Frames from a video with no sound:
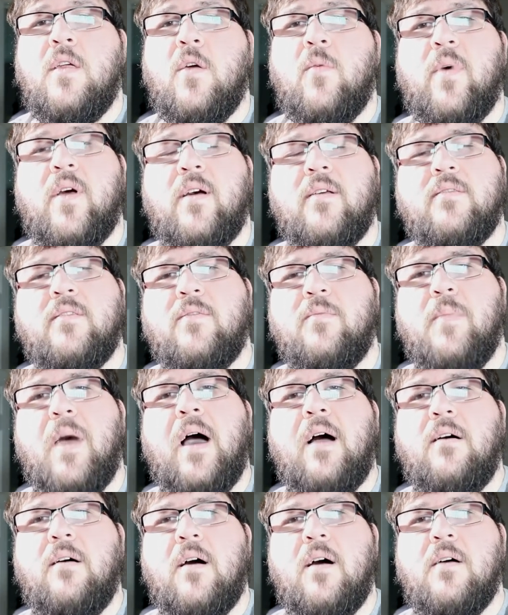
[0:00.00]
because of
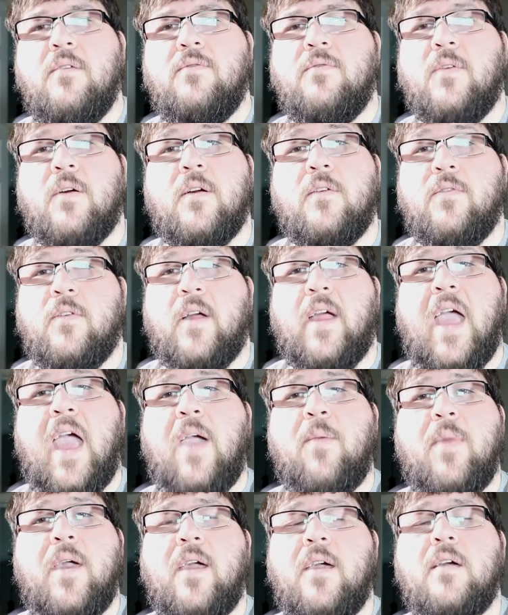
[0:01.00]
my love for
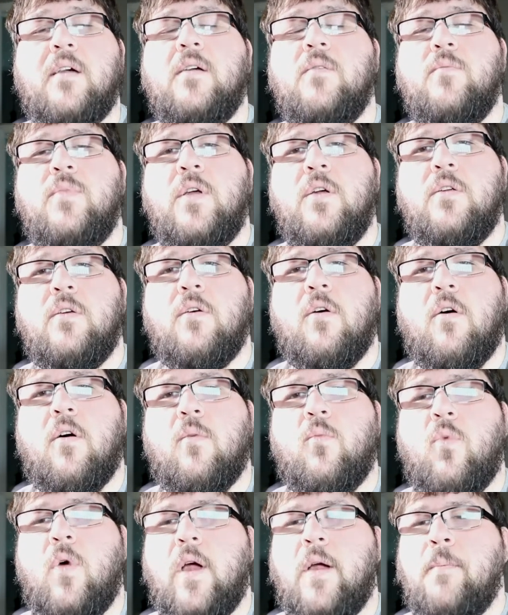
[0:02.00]
gaming and computer
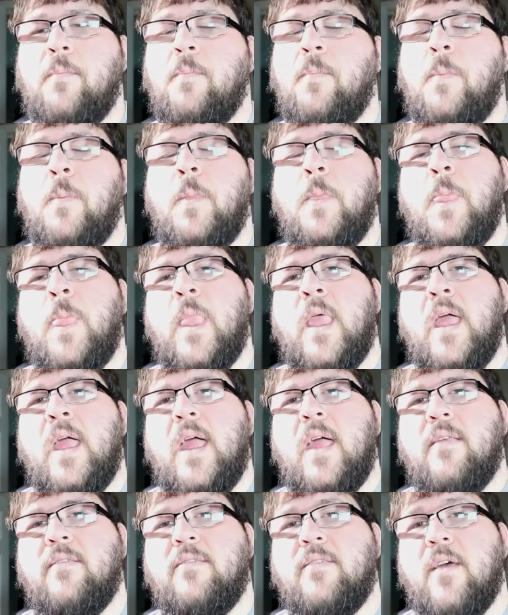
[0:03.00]
hardware.
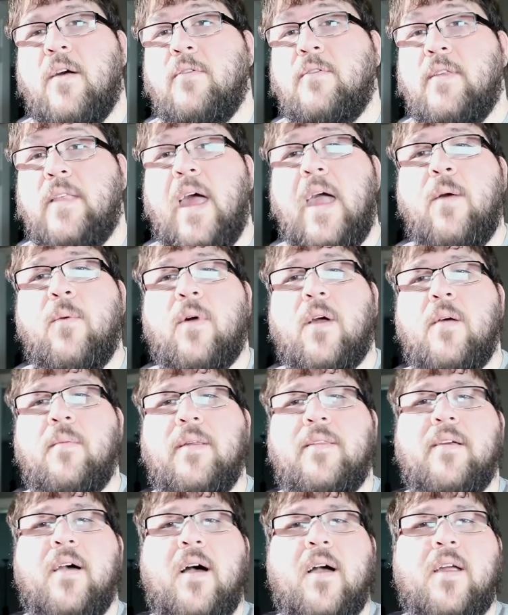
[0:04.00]
And so today we're going to
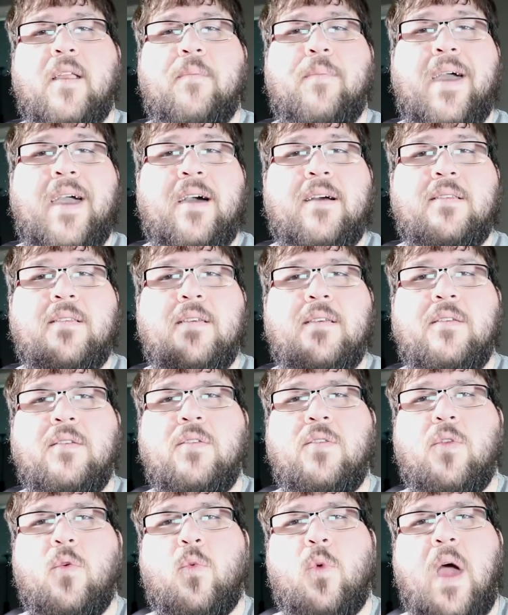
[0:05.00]
be talking about
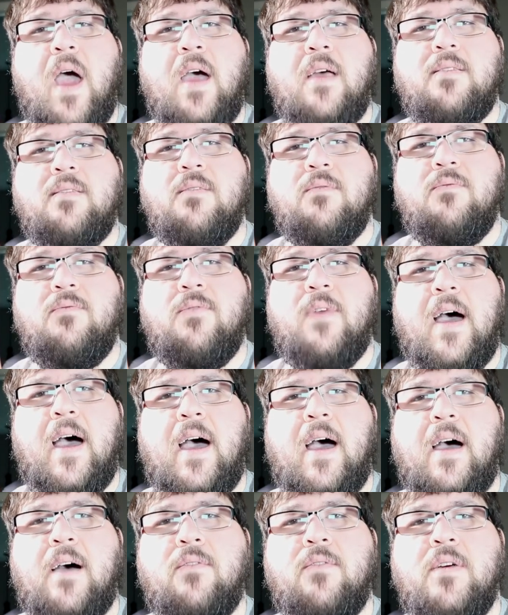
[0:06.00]
the Ryzen
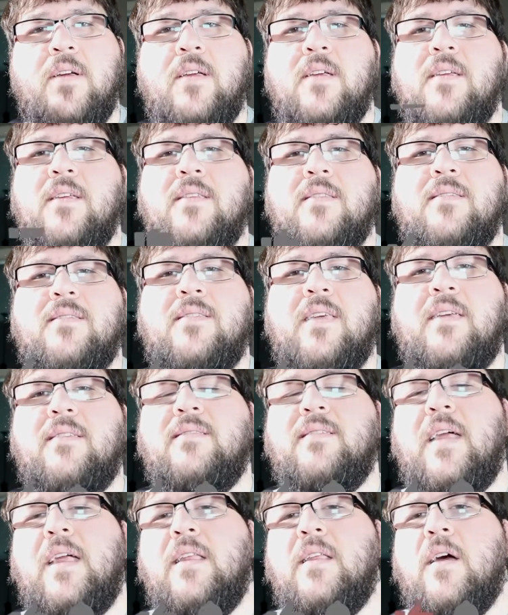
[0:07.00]
5
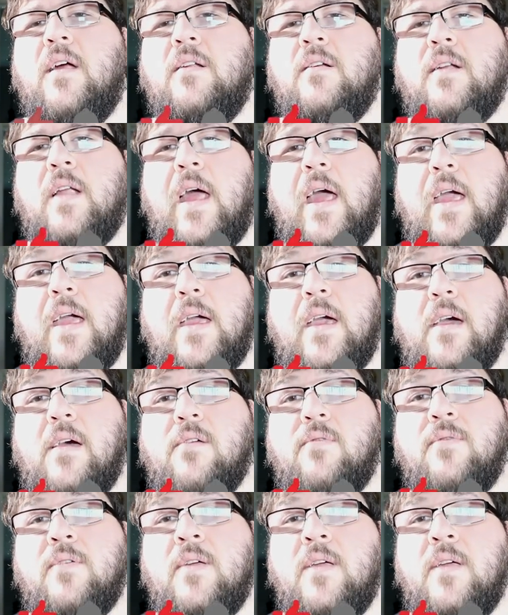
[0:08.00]
1600 AF.